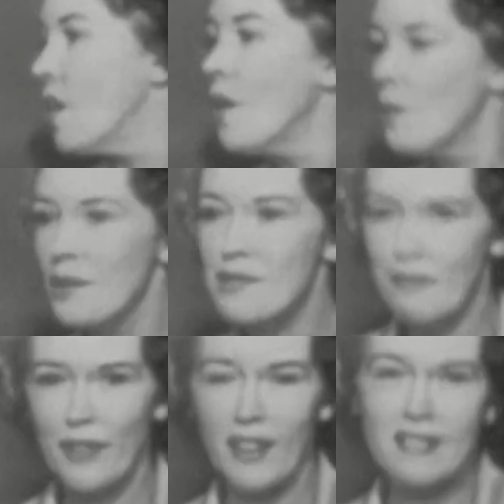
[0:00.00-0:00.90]
What's a very
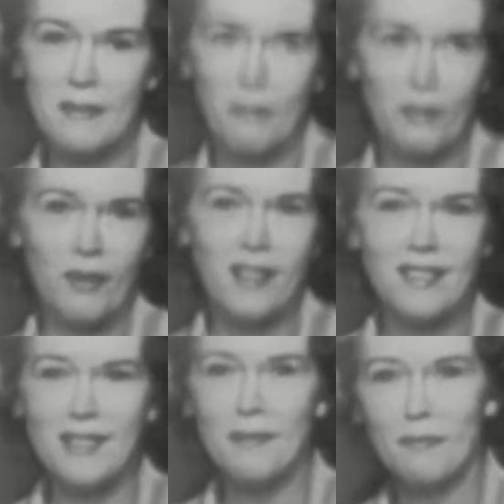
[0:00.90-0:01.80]
simple dress? It's a
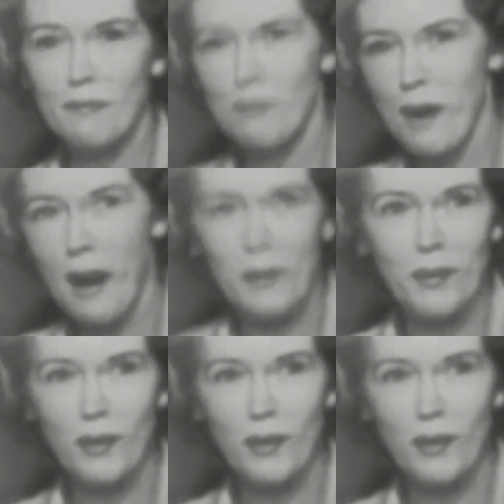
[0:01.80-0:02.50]
brown dress.